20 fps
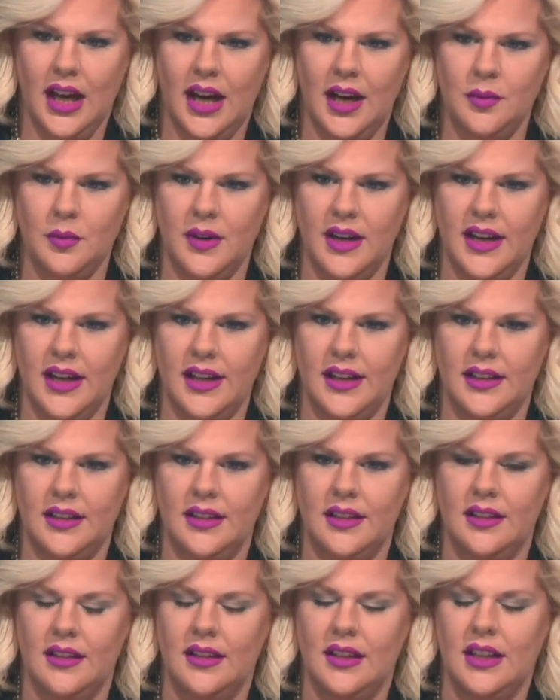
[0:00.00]
I
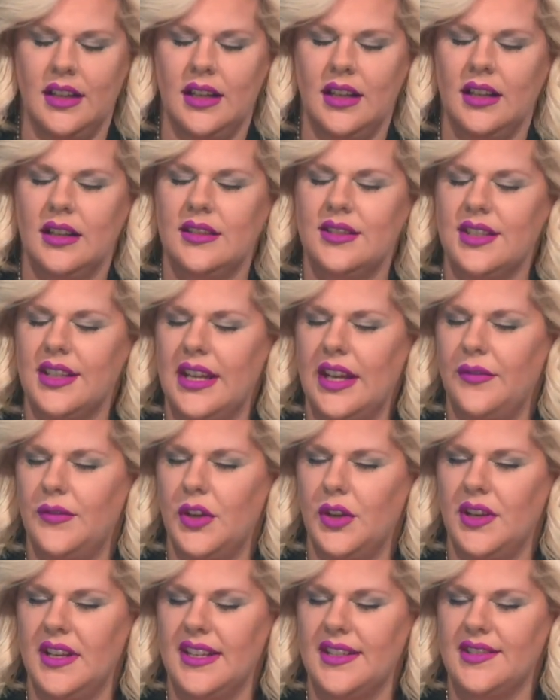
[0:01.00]
ran, to give
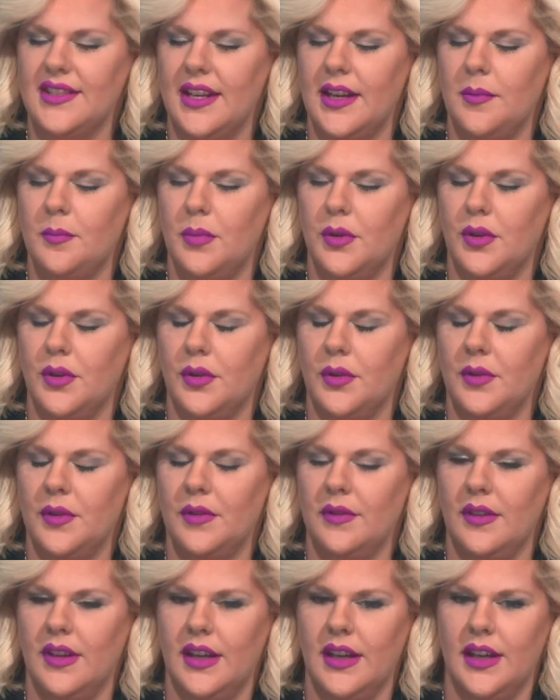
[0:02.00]
you an
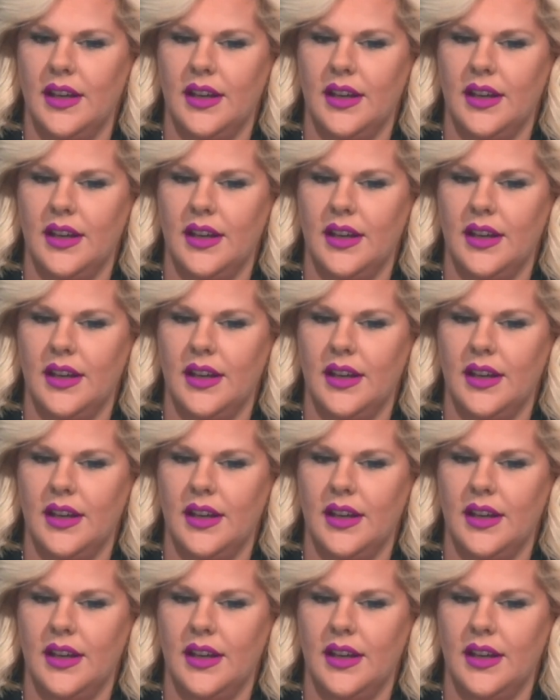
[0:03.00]
example,